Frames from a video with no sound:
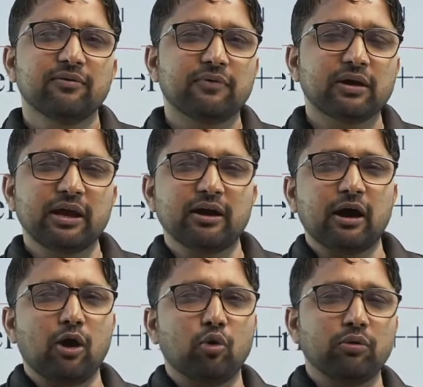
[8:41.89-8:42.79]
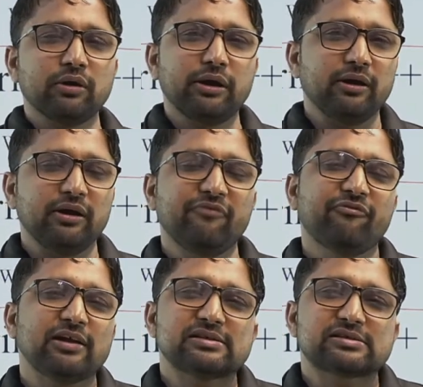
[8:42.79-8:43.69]
working, how if
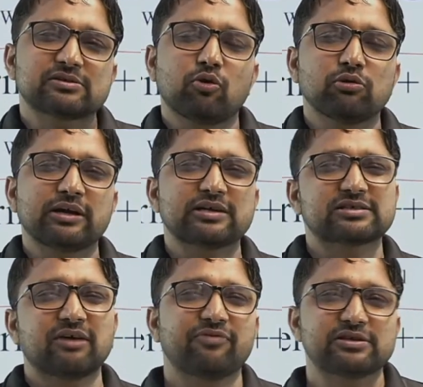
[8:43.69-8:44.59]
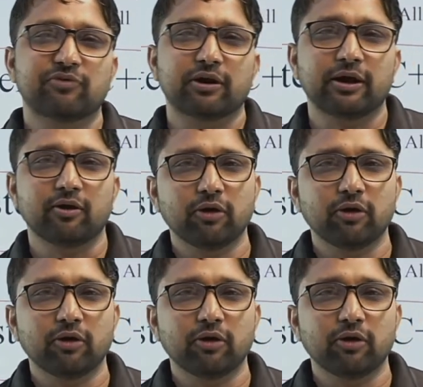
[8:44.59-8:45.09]
else all that stuff is working.